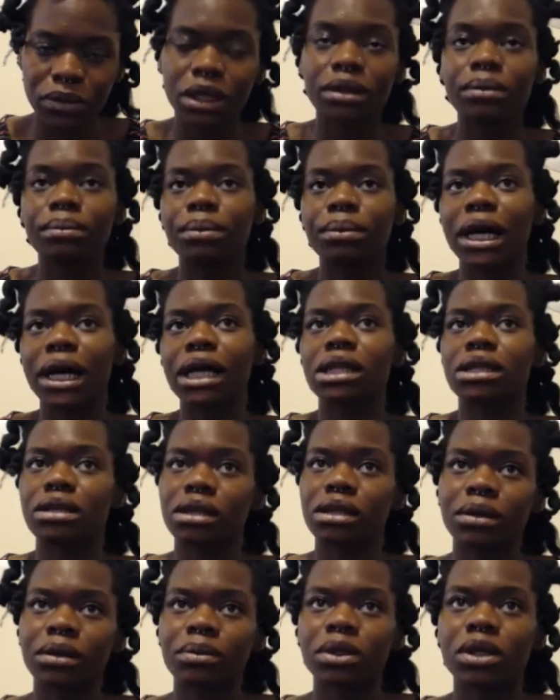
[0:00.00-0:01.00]
But at the
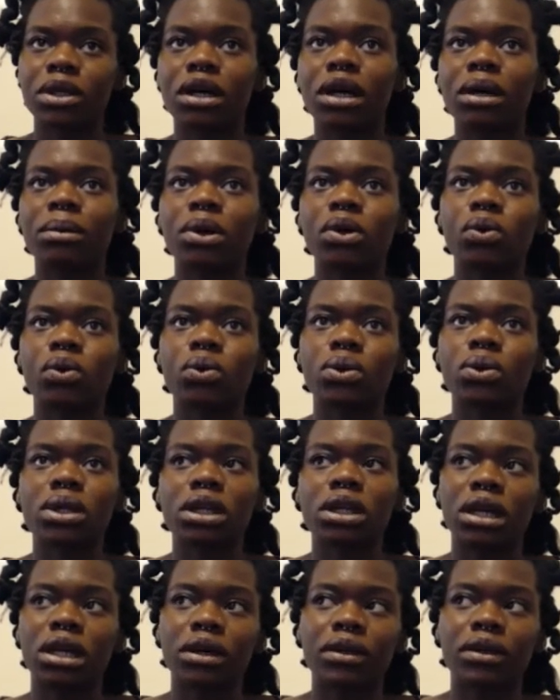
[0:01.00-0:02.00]
same time, I also
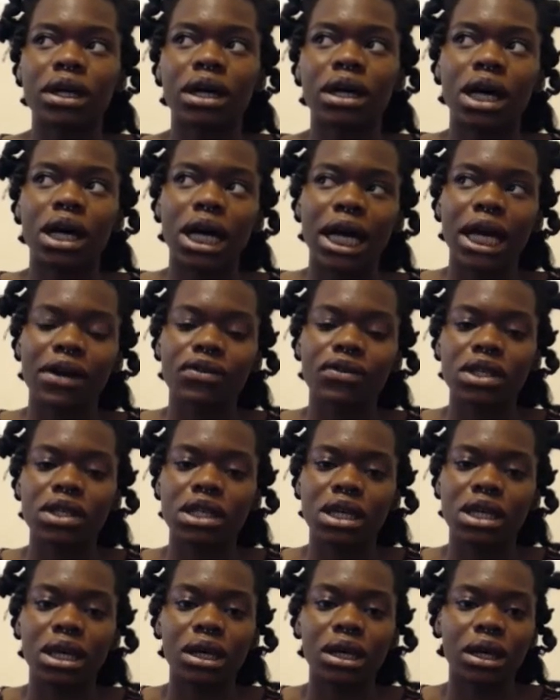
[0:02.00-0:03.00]
know that I have to
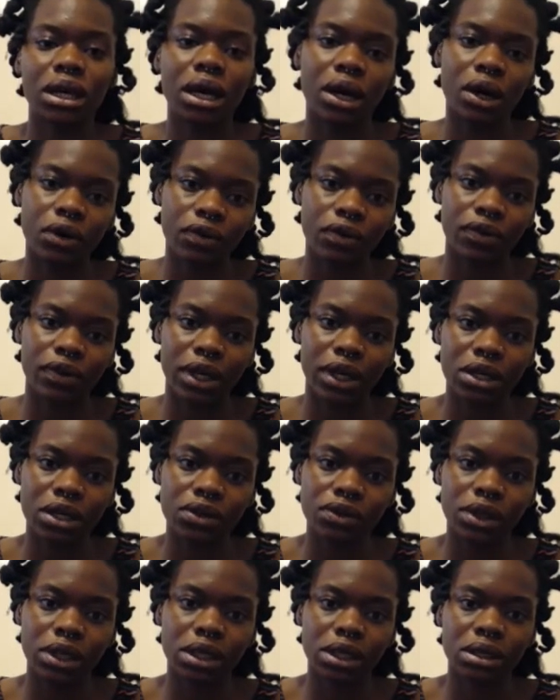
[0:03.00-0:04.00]
eat healthy,
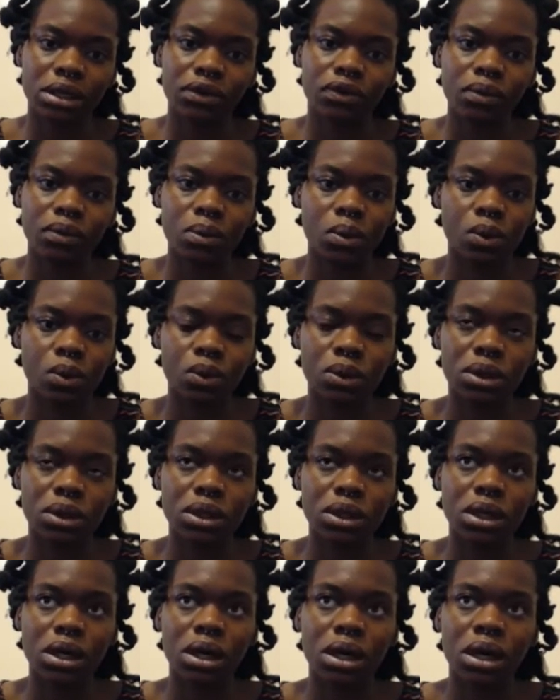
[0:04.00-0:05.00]
drink enough
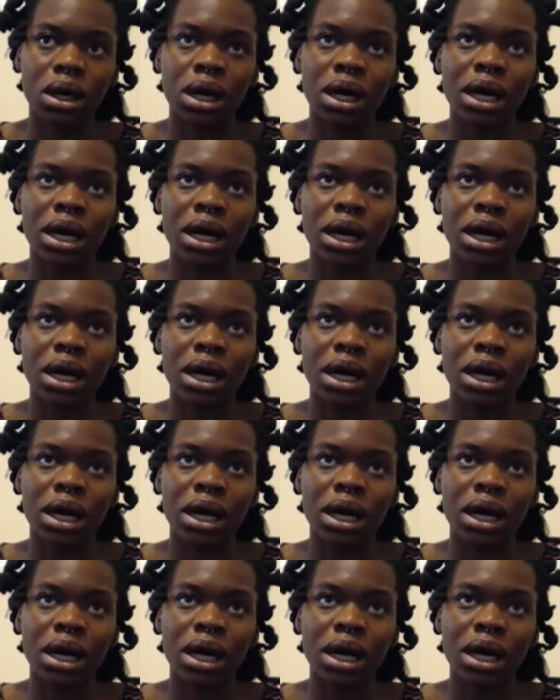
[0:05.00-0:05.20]
water,